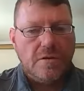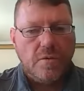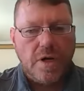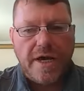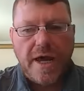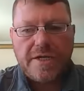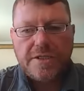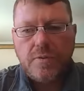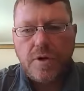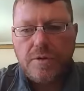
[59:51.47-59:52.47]
Well, hey, I
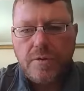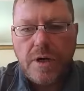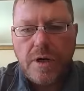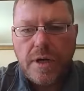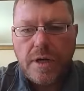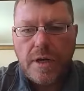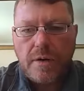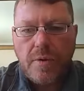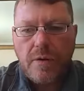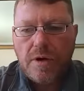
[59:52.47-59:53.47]
just want
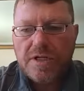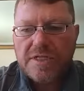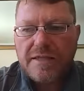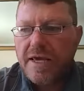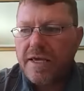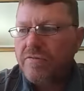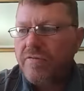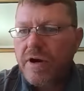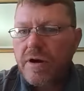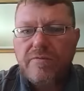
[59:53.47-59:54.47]
to I want to say thank you,
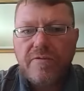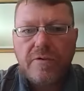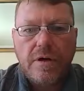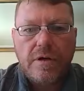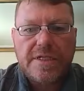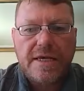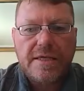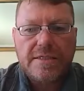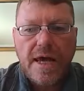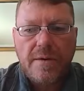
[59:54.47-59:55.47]
Fair, for taking
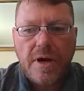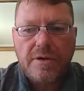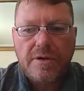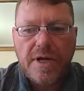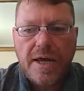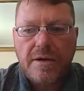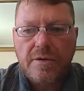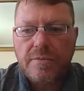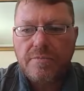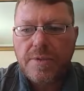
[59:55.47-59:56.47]
the time out of your day. I know
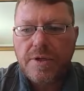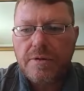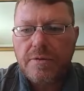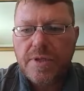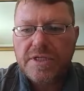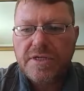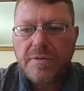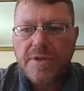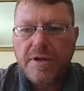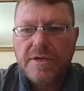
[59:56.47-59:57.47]
you're busy
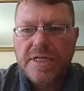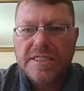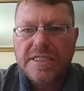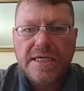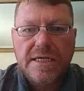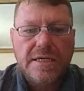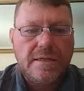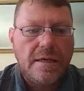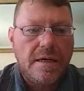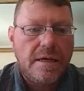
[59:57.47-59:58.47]
up there in DC, and